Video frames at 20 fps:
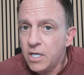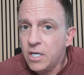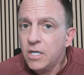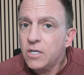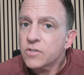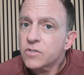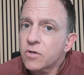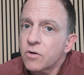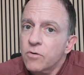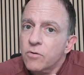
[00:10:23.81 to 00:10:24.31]

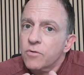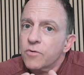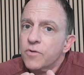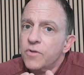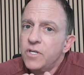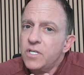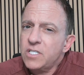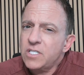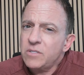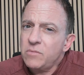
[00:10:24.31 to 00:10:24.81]
So
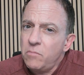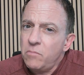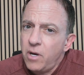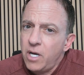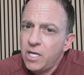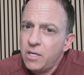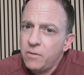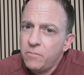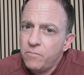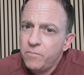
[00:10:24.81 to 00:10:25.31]
this
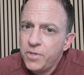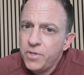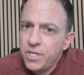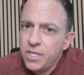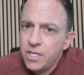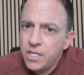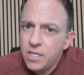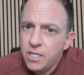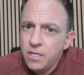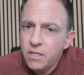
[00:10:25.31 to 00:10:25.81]
might
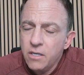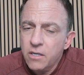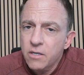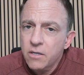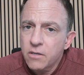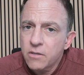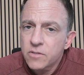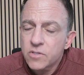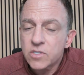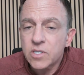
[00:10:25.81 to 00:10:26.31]
be
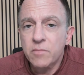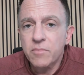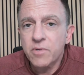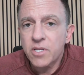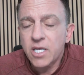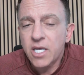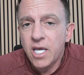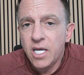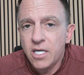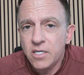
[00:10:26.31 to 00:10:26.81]
some of the
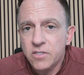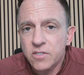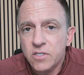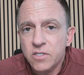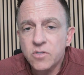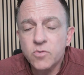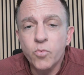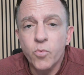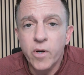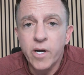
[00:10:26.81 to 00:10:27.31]

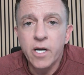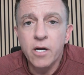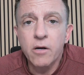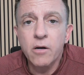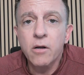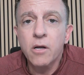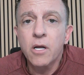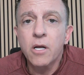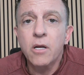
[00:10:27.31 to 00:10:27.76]
cases where,